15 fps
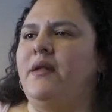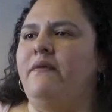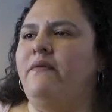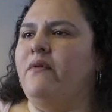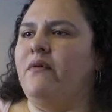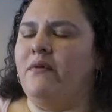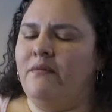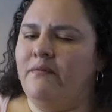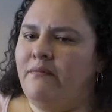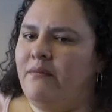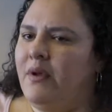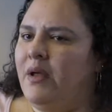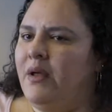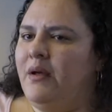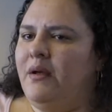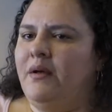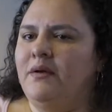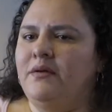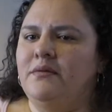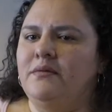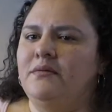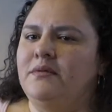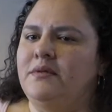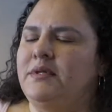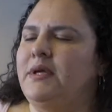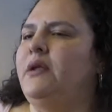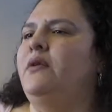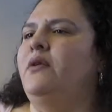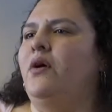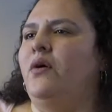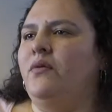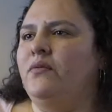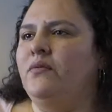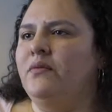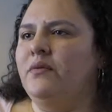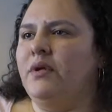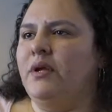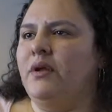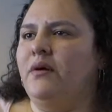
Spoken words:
never said no, you